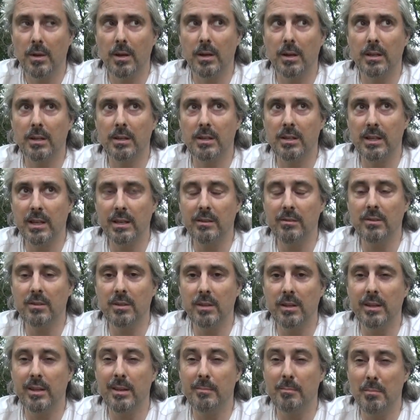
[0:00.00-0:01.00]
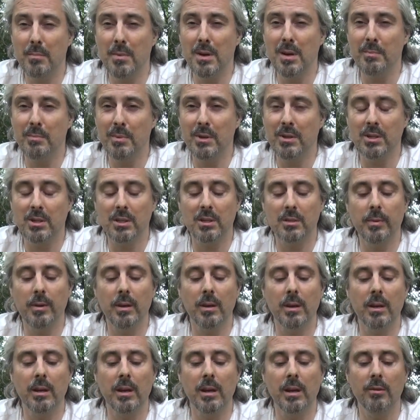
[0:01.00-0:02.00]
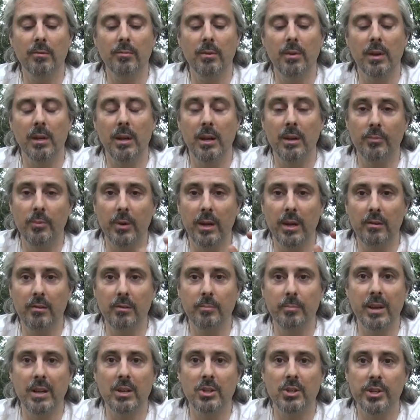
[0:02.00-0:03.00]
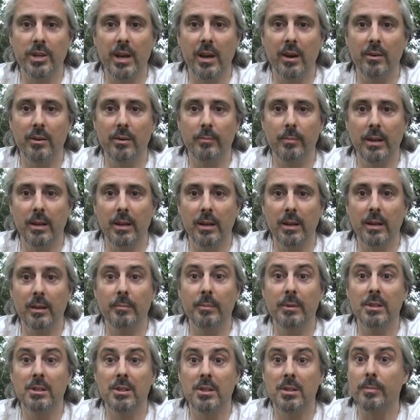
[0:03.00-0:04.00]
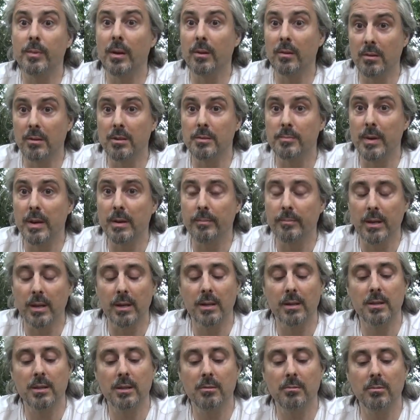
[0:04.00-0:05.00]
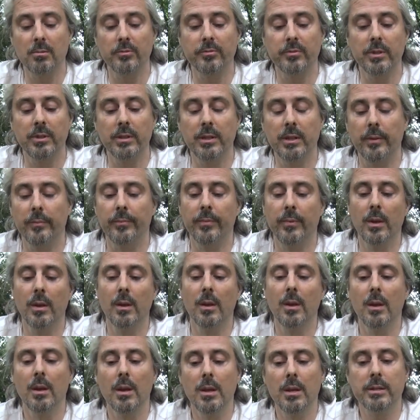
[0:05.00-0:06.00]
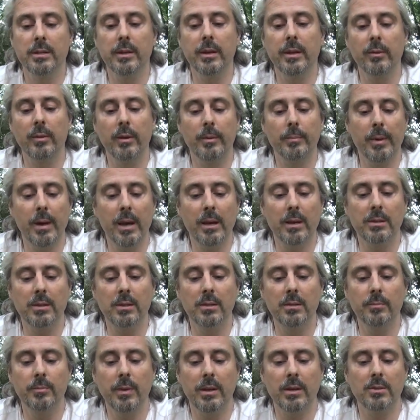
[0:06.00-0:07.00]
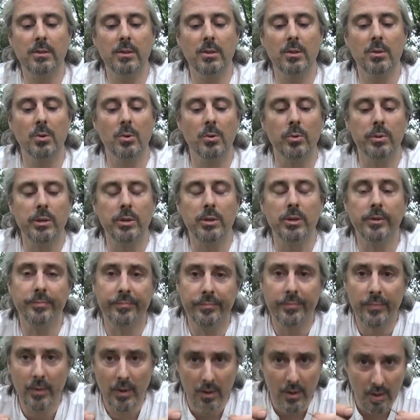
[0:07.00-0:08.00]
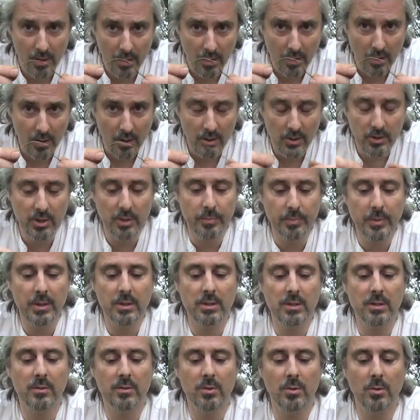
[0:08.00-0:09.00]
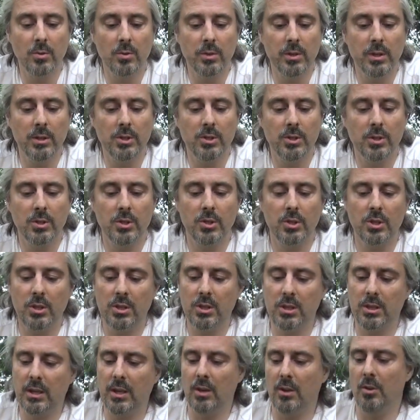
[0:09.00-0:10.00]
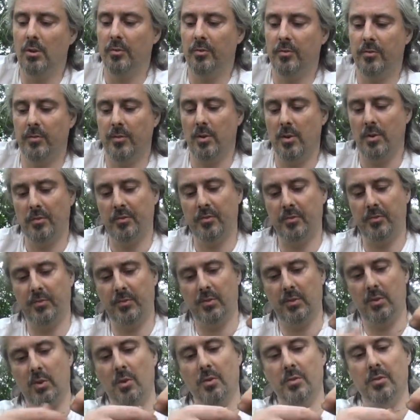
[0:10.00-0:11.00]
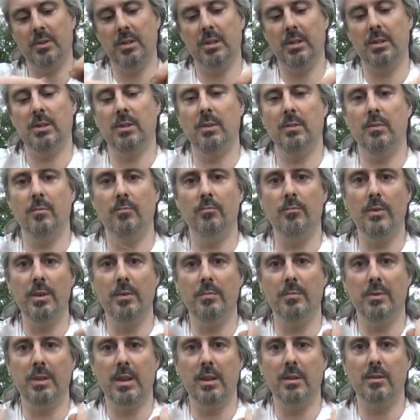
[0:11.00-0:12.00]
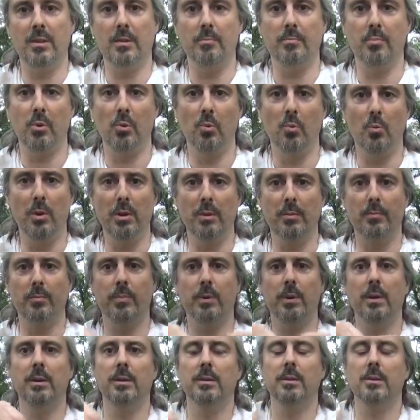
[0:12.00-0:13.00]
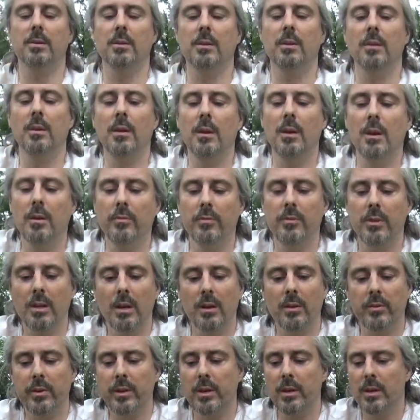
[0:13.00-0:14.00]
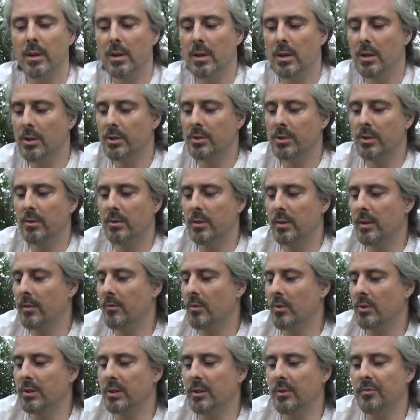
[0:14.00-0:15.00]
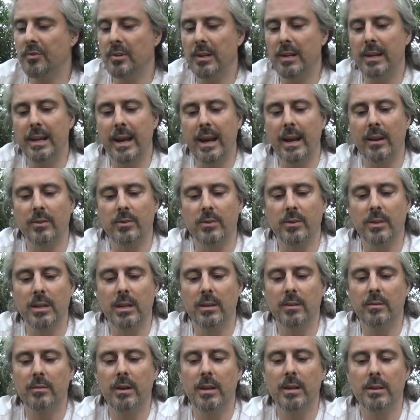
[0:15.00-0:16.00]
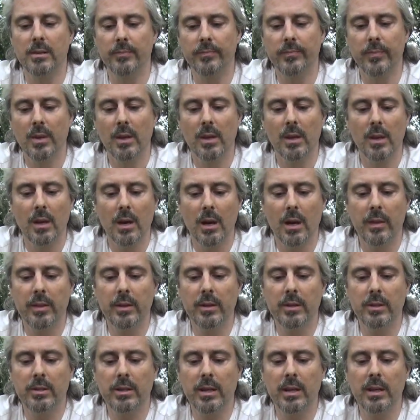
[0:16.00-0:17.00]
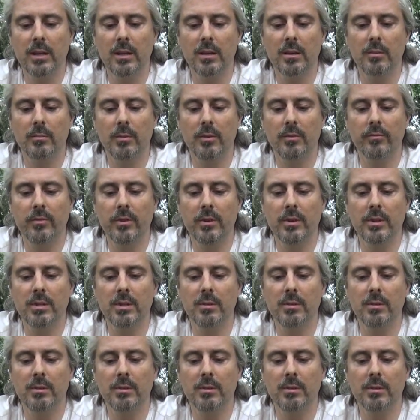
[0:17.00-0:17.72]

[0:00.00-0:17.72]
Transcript: and it sounds like they might be just about getting it right. If we hear a big shout in a minute, it means smoke has been made, so we'll find out. So anyway, back to back to the cordage. Two pieces of cordage, just set off off offset, so run them together and pull one apart over the other so that they've got different lengths on either end. And then you take them and very